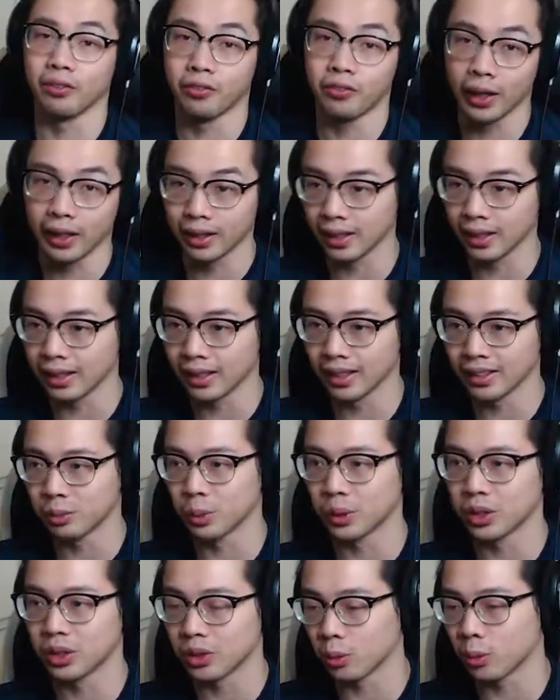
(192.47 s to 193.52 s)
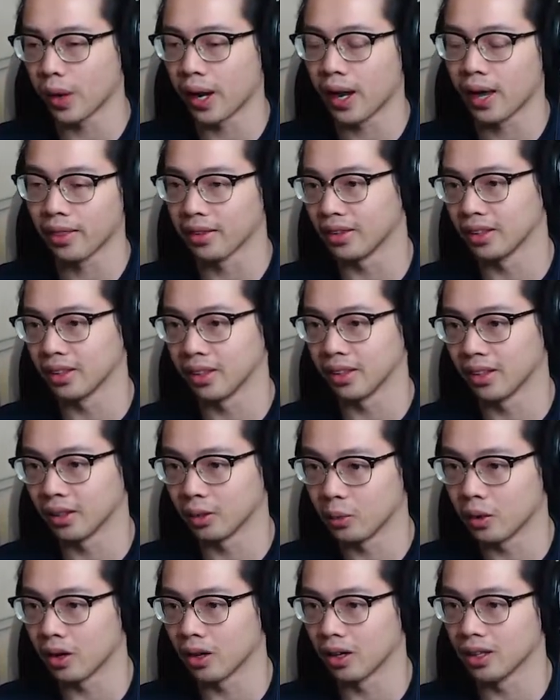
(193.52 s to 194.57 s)
friendliest would you rather in
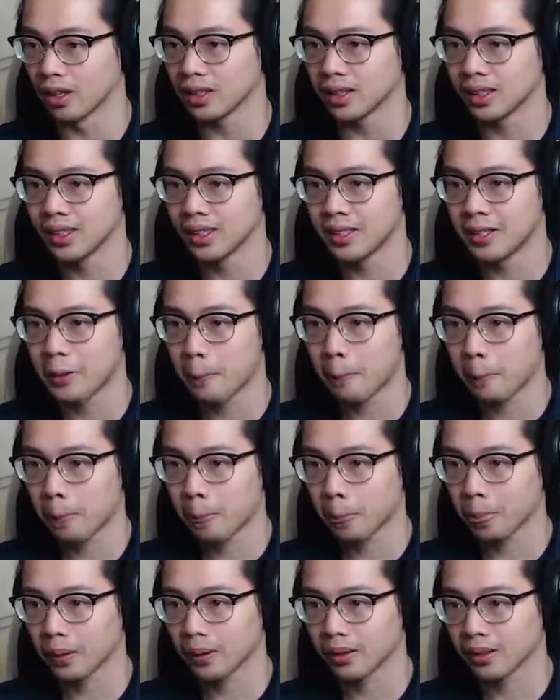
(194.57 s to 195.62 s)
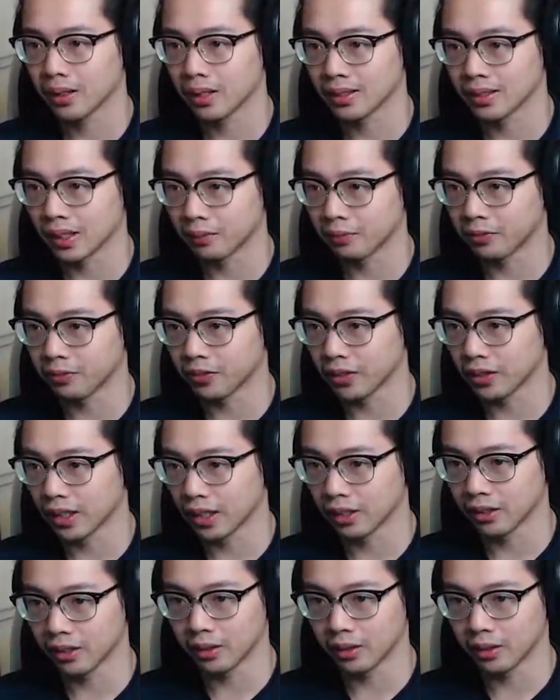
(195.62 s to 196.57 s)
the world. Except for, I